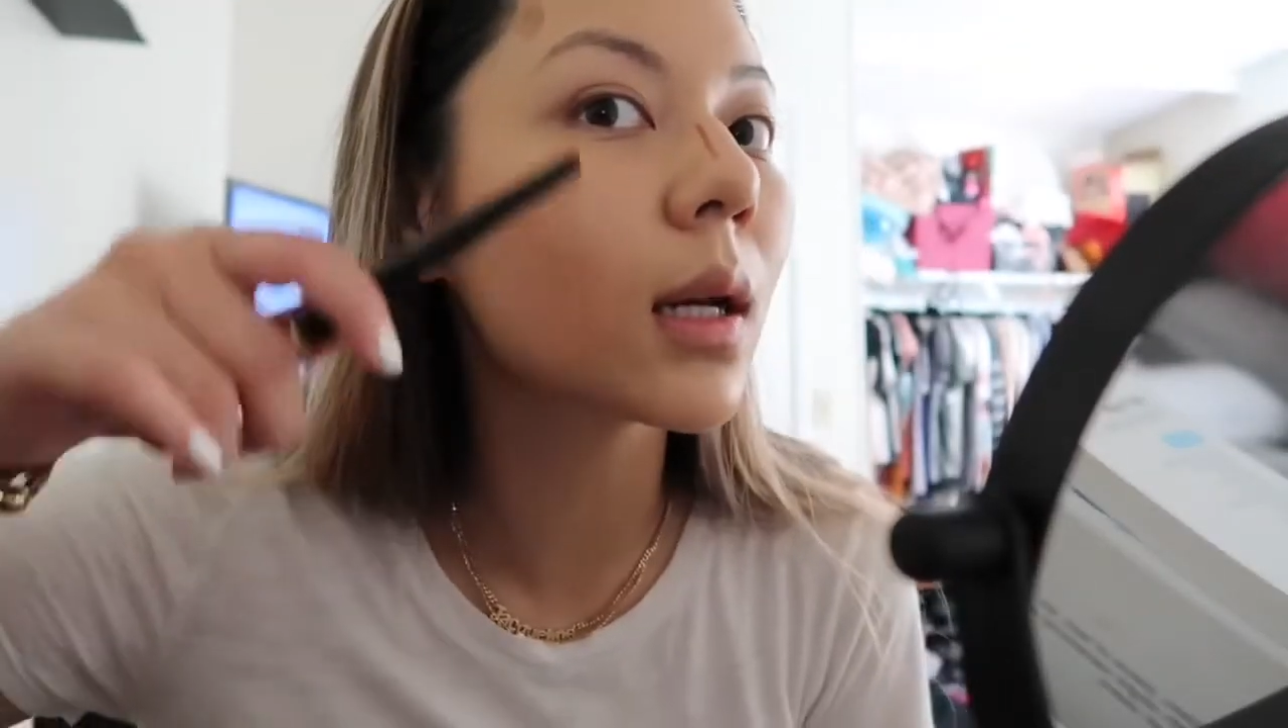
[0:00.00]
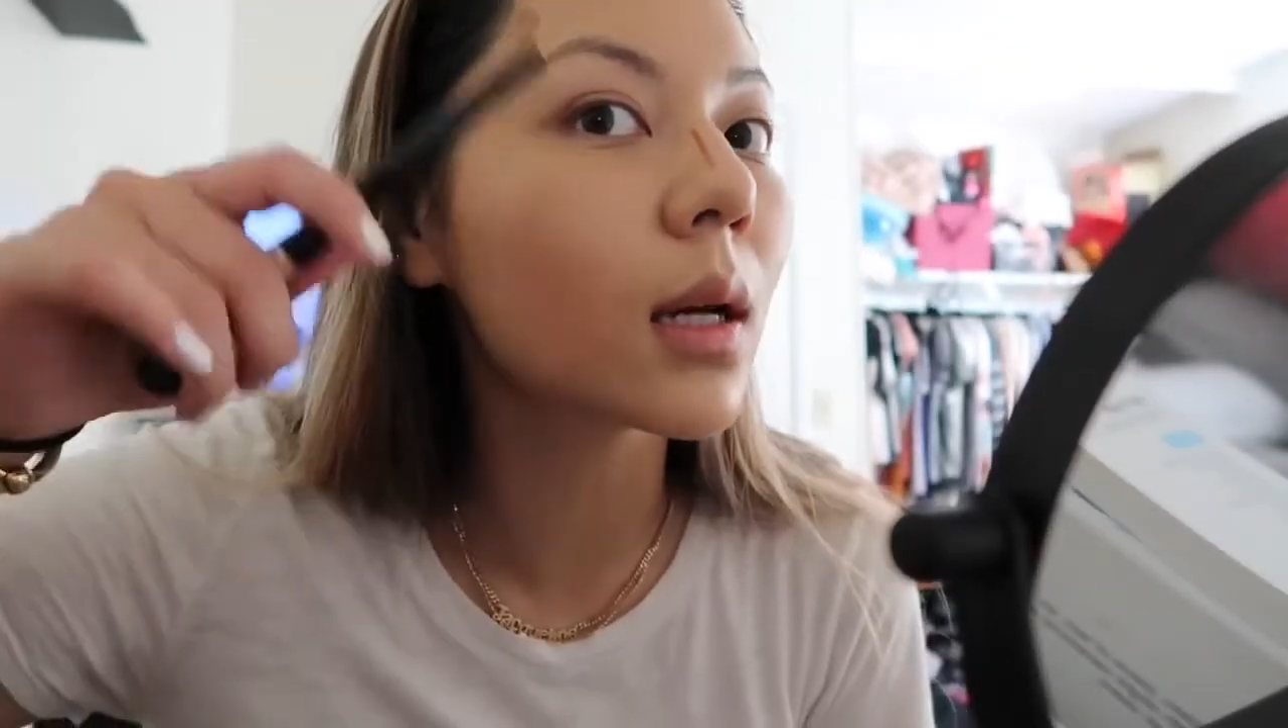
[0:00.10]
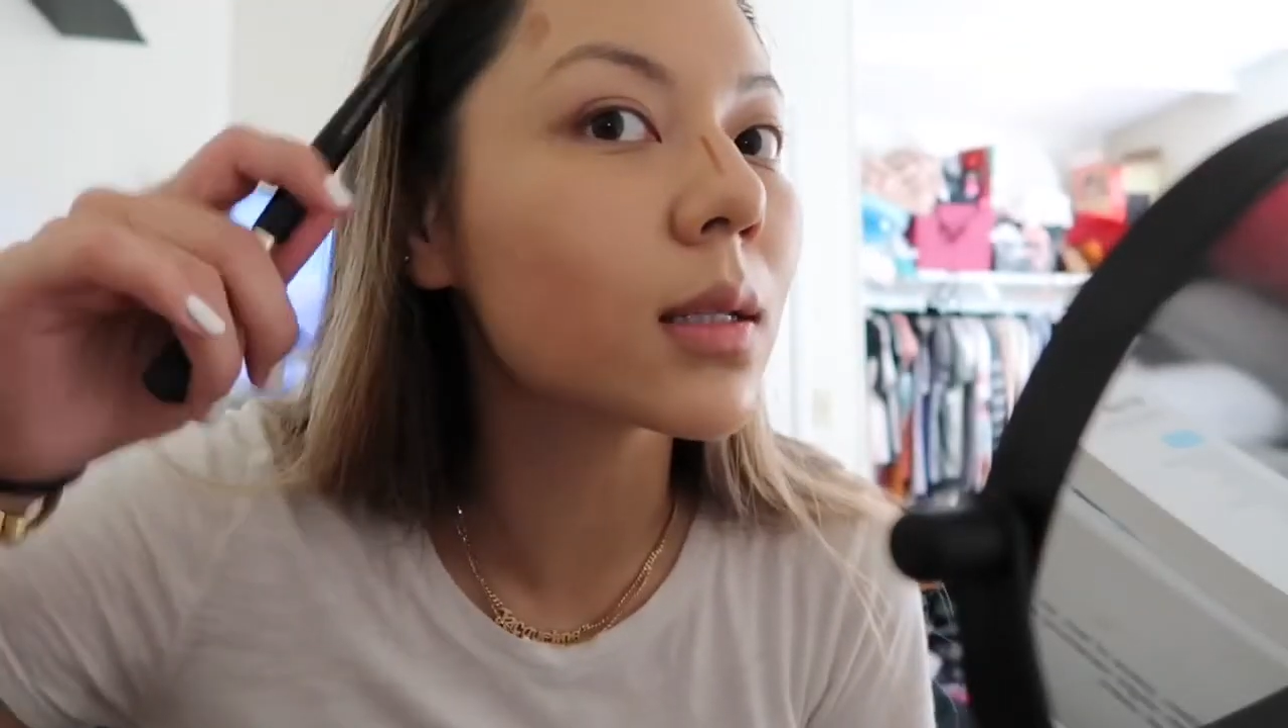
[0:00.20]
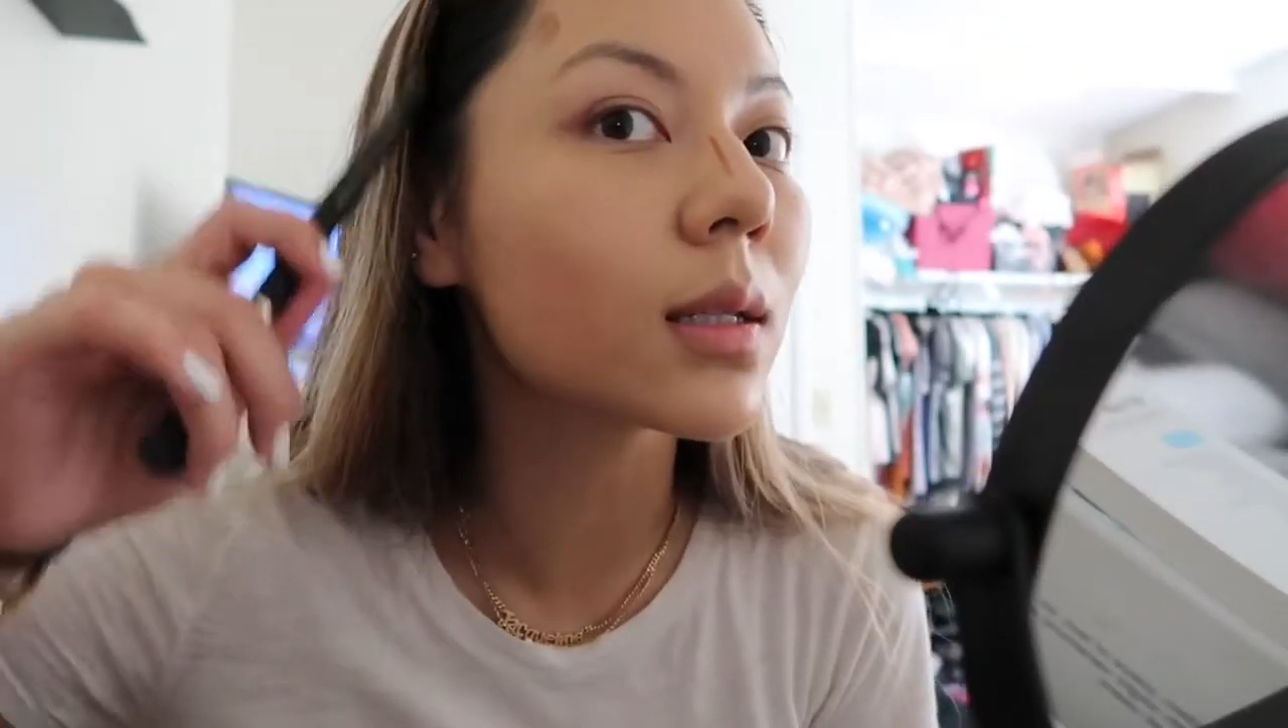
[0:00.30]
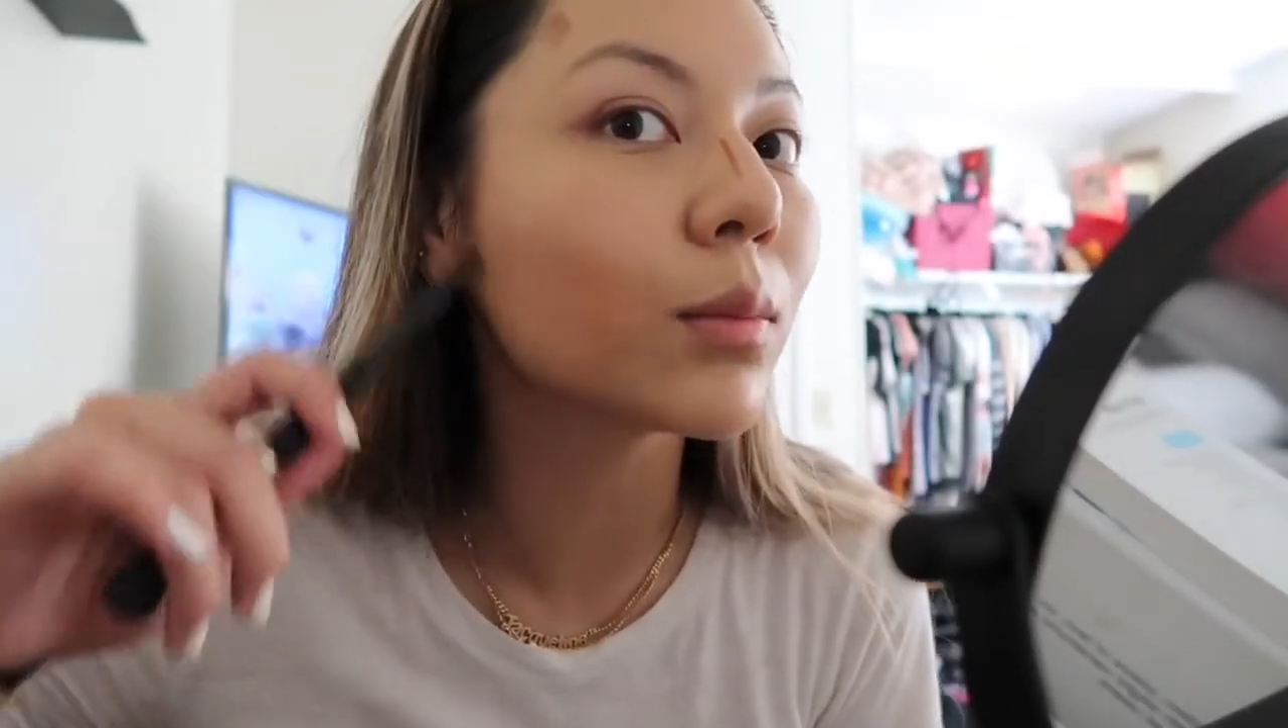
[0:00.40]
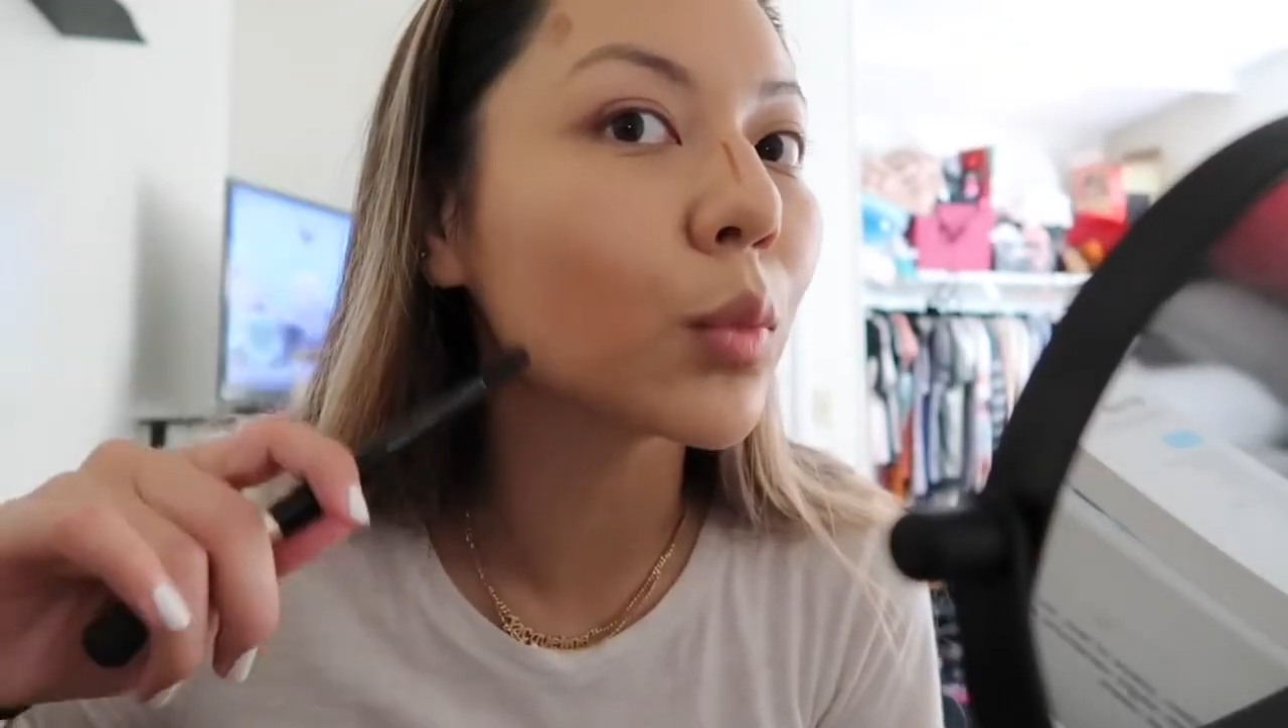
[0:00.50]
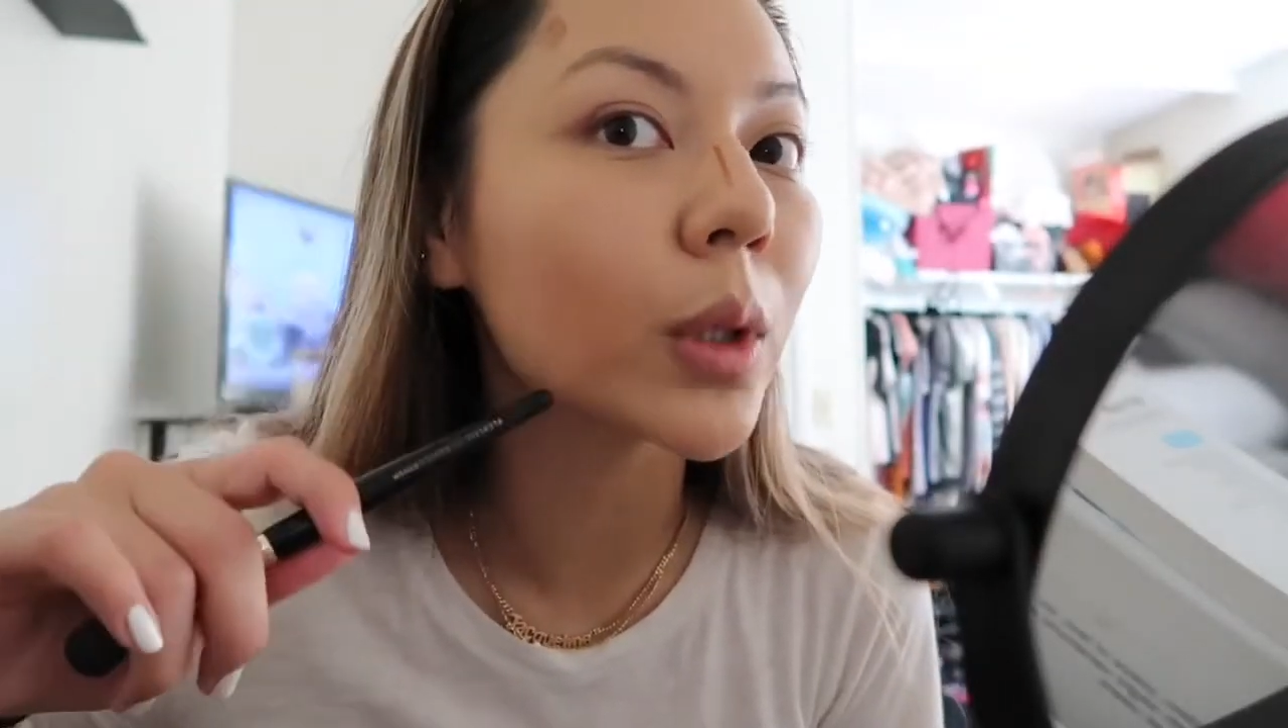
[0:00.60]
has some